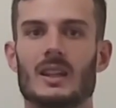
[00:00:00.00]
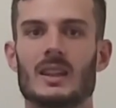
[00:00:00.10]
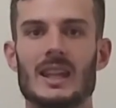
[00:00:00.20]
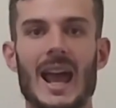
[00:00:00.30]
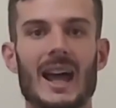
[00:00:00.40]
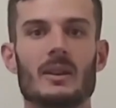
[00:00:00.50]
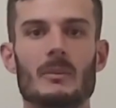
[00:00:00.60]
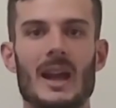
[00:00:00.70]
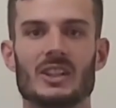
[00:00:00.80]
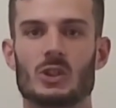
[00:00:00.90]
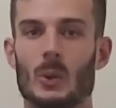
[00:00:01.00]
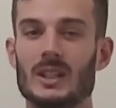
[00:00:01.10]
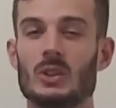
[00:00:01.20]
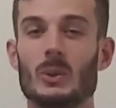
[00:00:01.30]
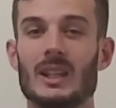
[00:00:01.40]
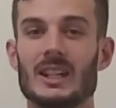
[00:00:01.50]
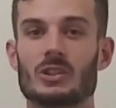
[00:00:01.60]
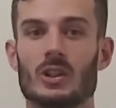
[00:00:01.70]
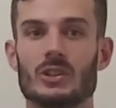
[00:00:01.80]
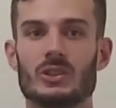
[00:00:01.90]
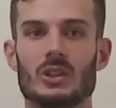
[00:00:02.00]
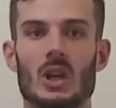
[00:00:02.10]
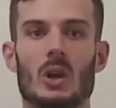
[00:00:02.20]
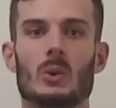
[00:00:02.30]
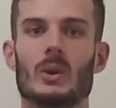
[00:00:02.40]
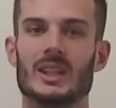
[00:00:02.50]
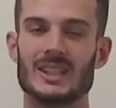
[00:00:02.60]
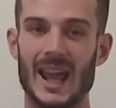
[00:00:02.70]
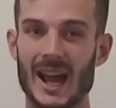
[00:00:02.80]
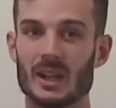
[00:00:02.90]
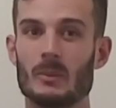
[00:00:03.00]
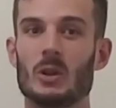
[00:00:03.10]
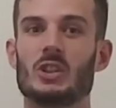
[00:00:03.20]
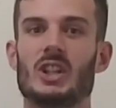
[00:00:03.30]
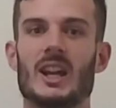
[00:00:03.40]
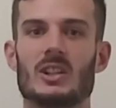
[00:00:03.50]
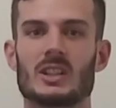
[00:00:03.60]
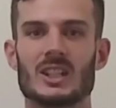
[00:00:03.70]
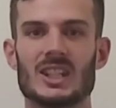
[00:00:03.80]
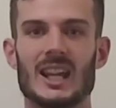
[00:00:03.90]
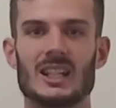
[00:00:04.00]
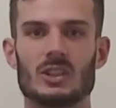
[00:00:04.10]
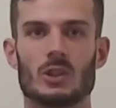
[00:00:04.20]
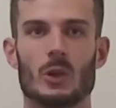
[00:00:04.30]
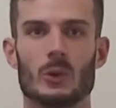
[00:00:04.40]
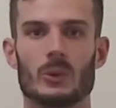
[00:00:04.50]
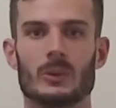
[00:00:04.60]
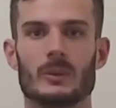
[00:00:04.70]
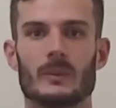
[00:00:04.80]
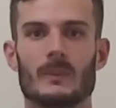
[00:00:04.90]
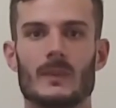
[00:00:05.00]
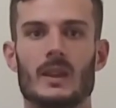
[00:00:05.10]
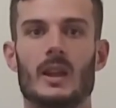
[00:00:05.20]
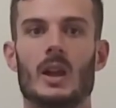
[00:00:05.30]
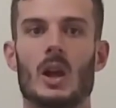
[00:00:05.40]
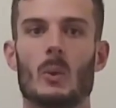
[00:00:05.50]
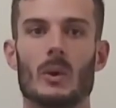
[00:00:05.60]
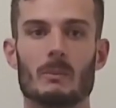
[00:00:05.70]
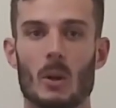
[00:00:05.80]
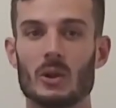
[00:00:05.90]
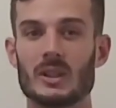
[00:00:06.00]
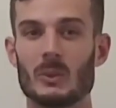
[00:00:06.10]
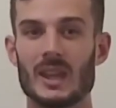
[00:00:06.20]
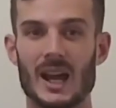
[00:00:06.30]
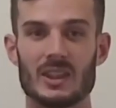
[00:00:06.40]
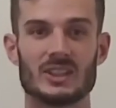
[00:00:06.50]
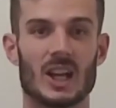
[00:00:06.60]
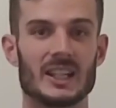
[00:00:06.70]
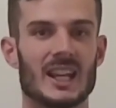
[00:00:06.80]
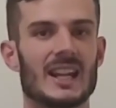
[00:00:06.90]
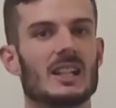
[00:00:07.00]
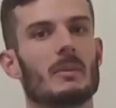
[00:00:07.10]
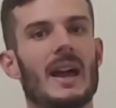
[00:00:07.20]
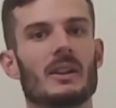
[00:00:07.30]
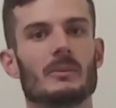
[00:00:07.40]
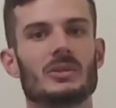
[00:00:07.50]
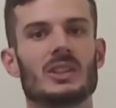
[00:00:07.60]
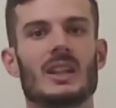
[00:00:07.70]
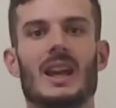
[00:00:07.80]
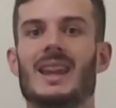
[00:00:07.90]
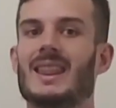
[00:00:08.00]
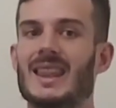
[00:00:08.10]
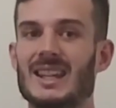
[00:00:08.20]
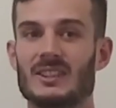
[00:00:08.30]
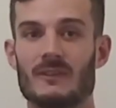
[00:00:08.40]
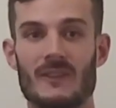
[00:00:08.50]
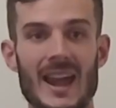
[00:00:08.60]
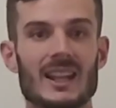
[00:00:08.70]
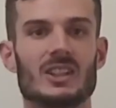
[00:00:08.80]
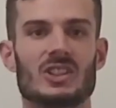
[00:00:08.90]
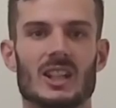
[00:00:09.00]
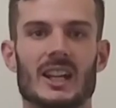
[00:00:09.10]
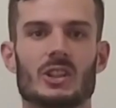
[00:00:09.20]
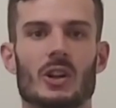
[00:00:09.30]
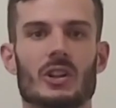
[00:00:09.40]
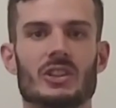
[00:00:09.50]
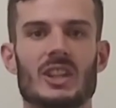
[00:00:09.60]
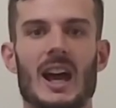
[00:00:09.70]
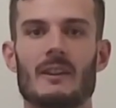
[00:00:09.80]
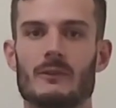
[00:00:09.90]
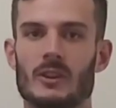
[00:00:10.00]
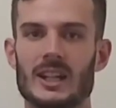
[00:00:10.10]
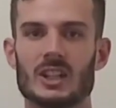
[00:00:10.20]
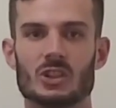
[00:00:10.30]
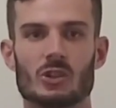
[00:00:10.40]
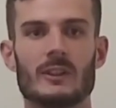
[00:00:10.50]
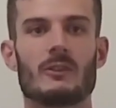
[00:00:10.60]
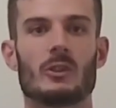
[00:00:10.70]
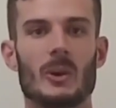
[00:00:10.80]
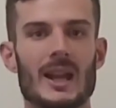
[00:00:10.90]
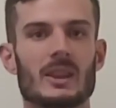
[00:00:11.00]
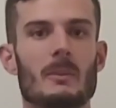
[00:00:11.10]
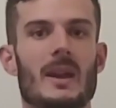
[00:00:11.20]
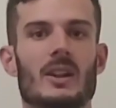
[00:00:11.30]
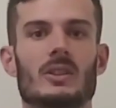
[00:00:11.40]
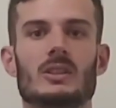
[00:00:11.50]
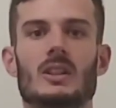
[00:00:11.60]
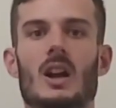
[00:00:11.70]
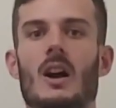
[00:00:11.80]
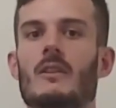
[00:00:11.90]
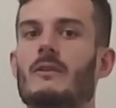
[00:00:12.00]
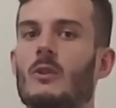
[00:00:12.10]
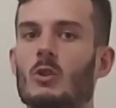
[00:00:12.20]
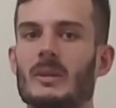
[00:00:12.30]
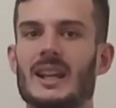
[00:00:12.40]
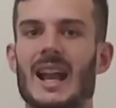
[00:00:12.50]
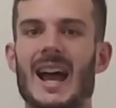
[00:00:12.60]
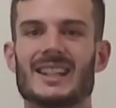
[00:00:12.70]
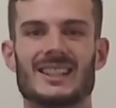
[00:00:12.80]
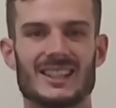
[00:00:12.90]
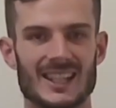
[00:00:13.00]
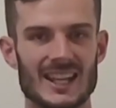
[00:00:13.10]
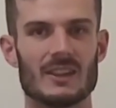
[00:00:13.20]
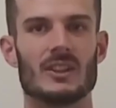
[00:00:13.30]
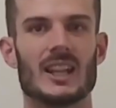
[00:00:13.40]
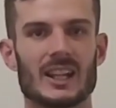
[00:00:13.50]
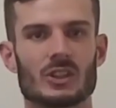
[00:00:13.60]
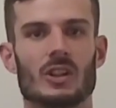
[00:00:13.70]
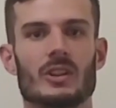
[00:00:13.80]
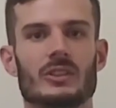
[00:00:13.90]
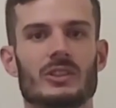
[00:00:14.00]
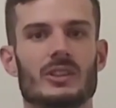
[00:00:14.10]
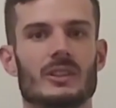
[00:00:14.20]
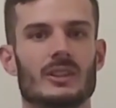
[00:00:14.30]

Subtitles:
The atom has 22 electrons, with its outermost shell containing 2. When bonding with other titanium atoms, these valence electrons are free to drift throughout the metal, forming a sea of electrons,